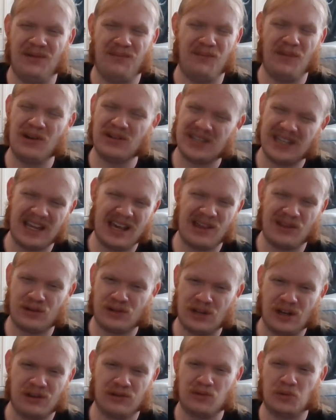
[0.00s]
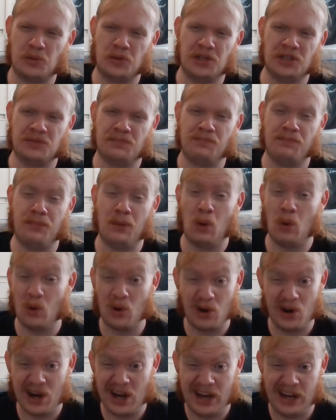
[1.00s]
most of the other songs were just
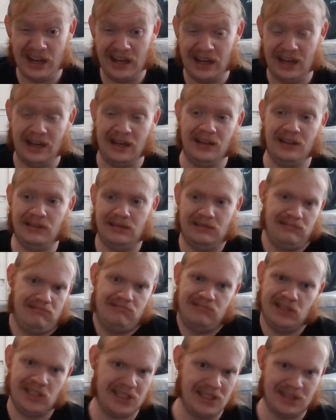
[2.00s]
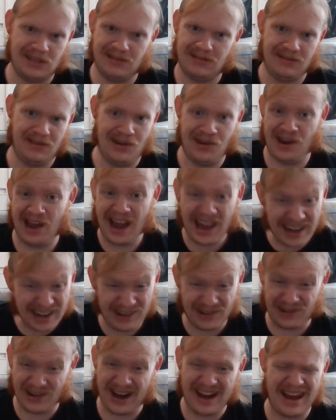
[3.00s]
boring and just not a
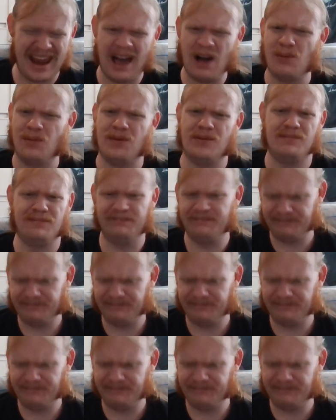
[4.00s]
great album.